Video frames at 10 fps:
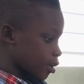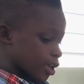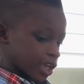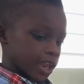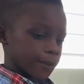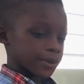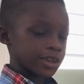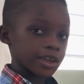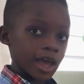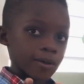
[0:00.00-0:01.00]
And how many
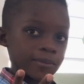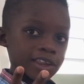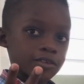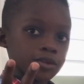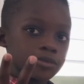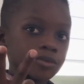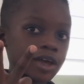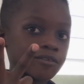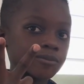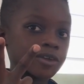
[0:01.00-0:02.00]
groups do I
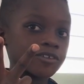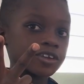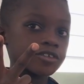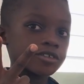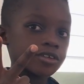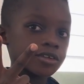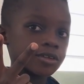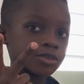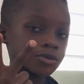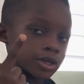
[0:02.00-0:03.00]
have in my fingers?
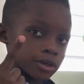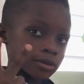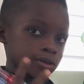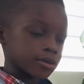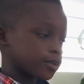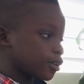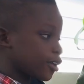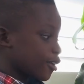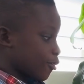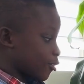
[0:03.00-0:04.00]
3.
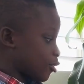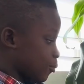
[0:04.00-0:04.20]
Which